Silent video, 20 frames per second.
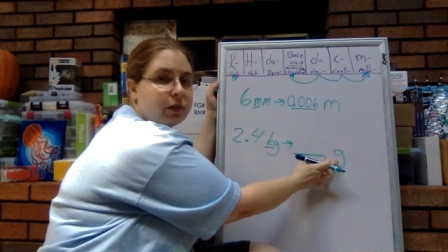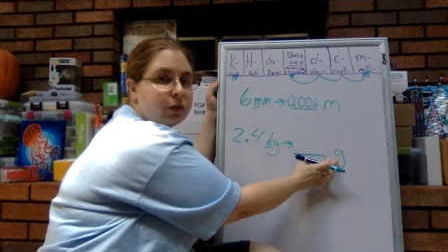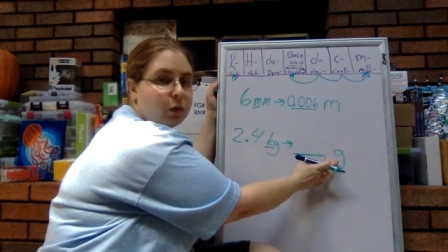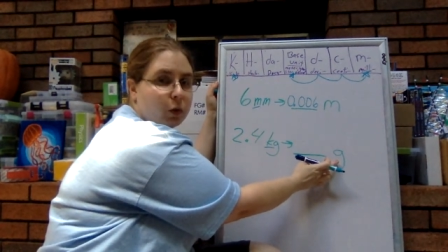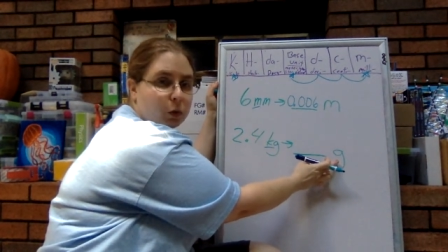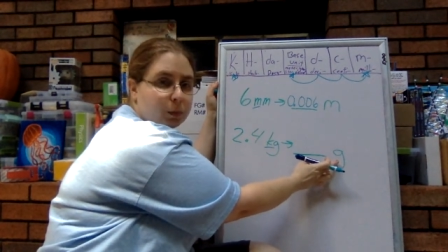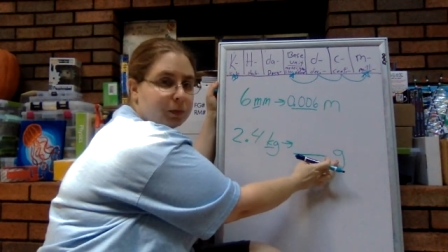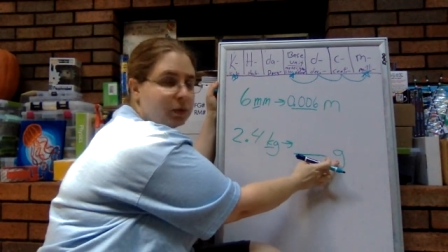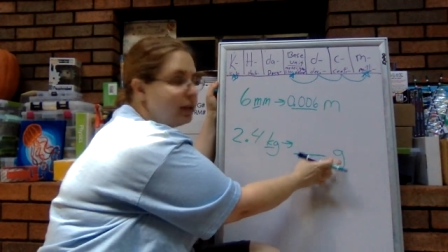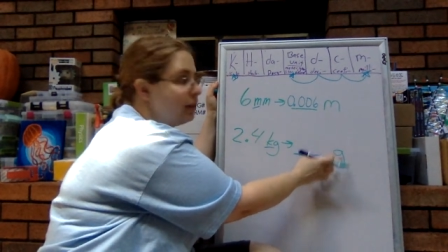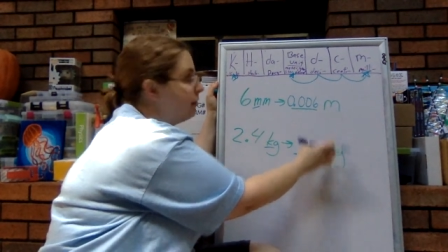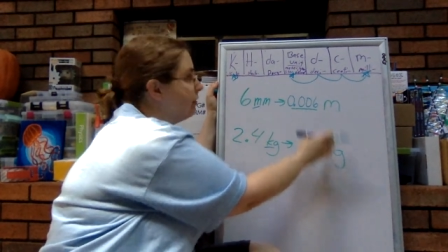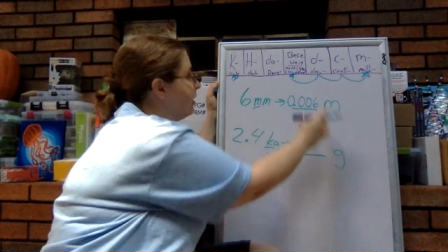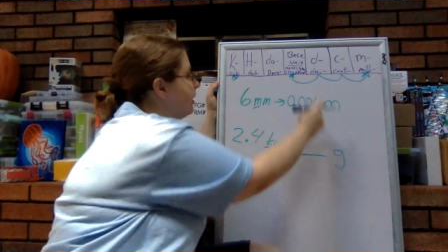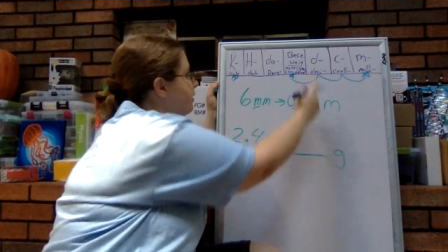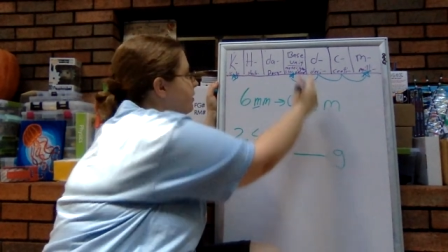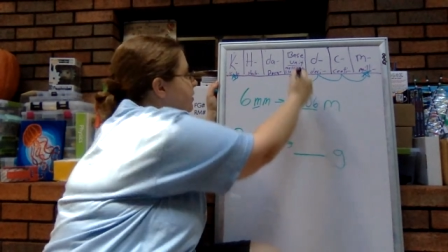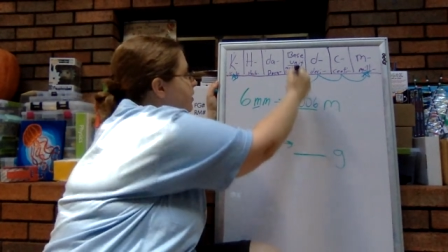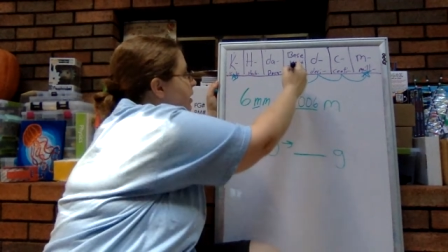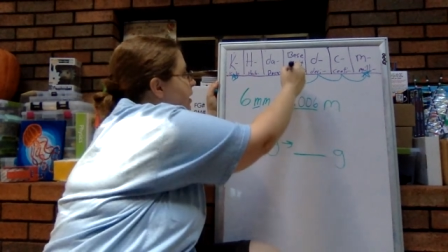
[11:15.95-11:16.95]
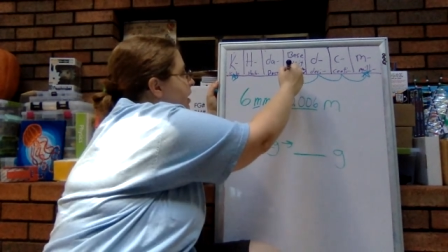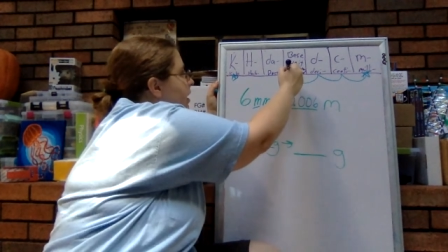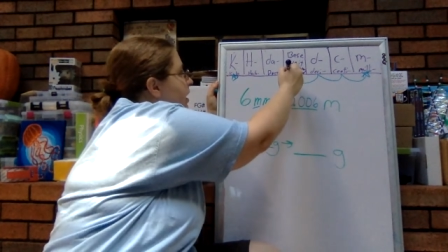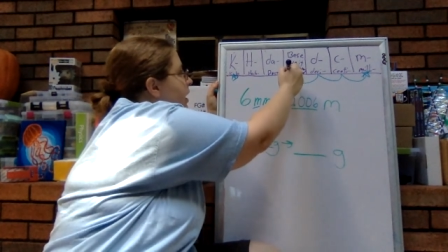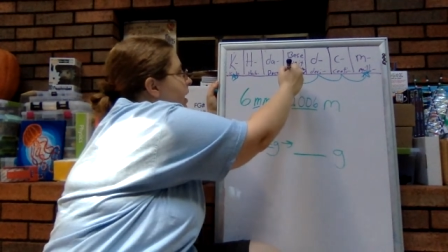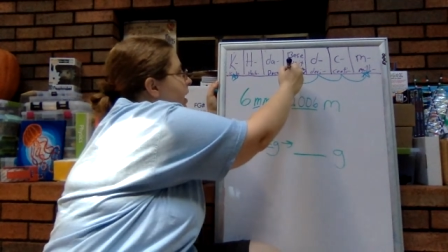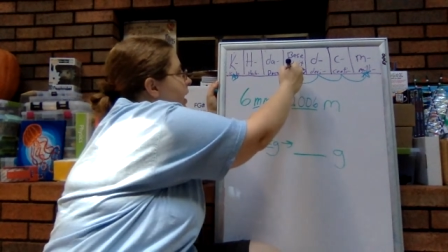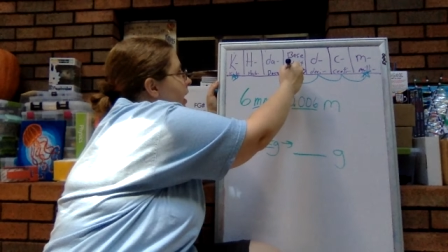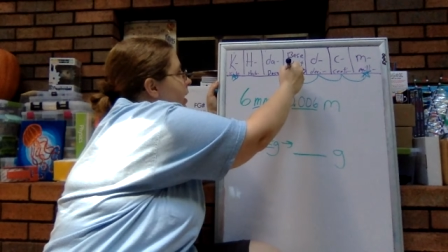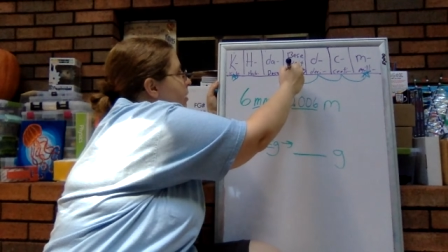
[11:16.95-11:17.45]
no prefix,
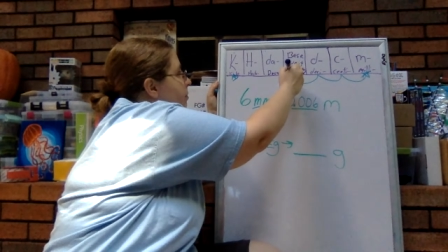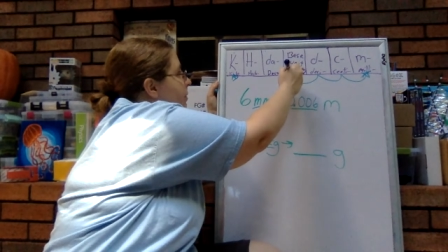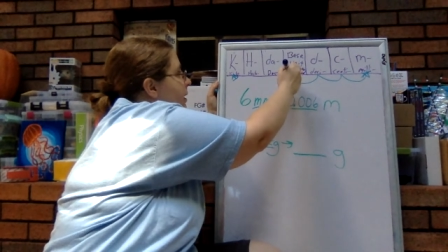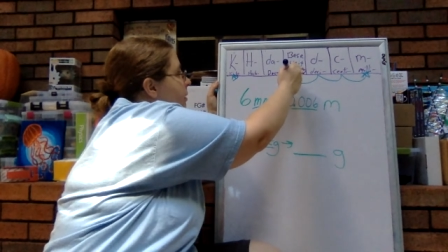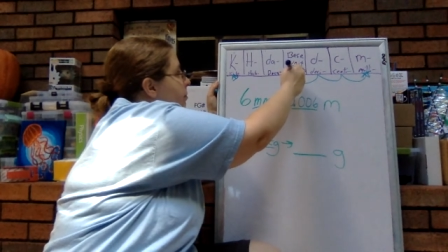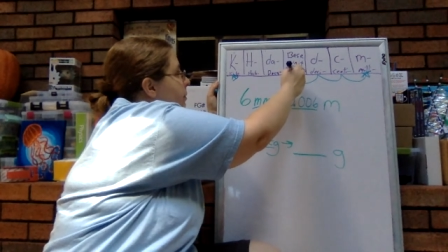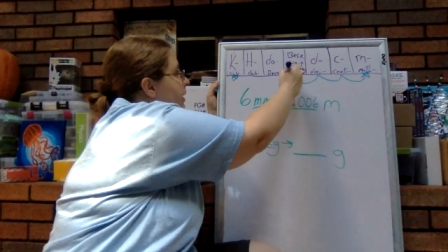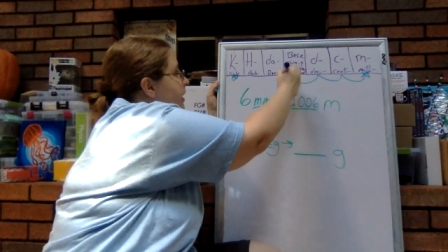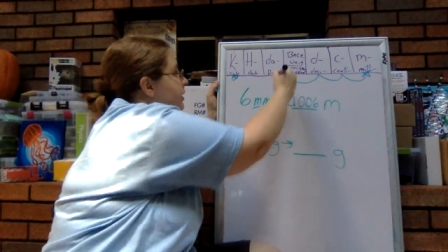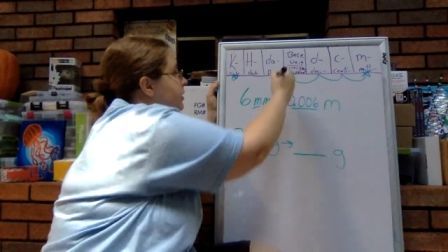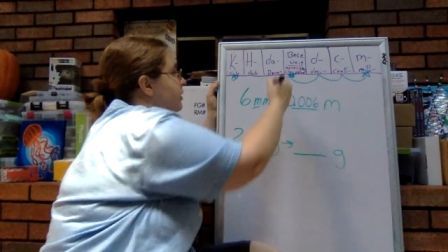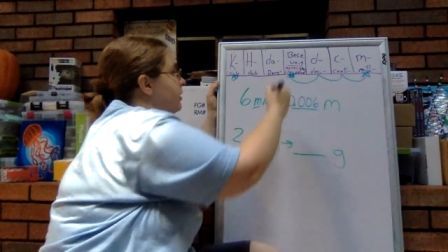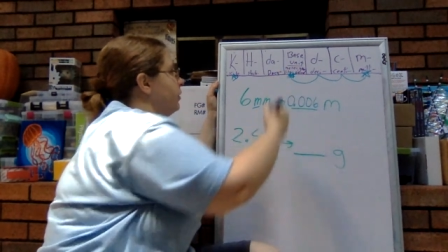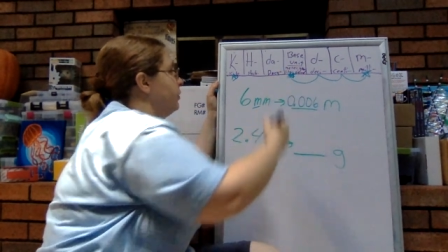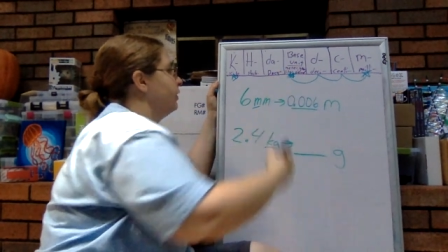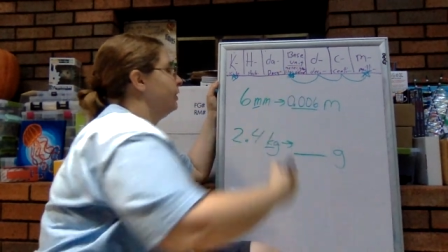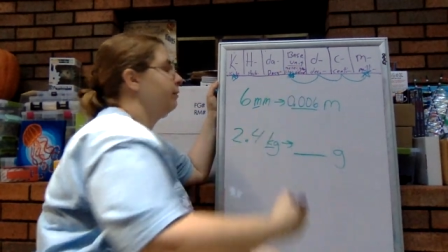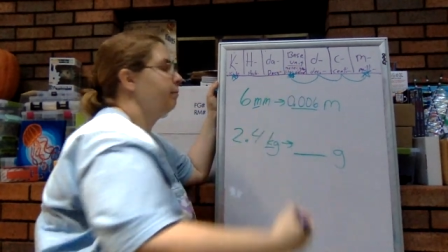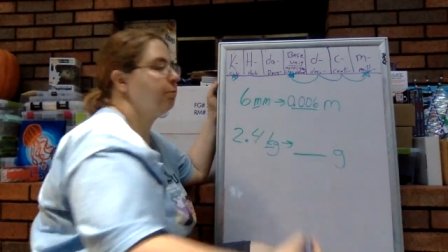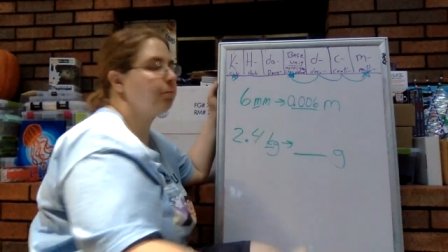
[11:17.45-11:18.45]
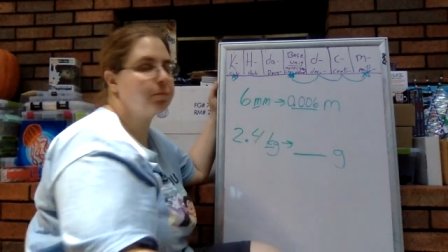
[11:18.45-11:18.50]
at my base unit.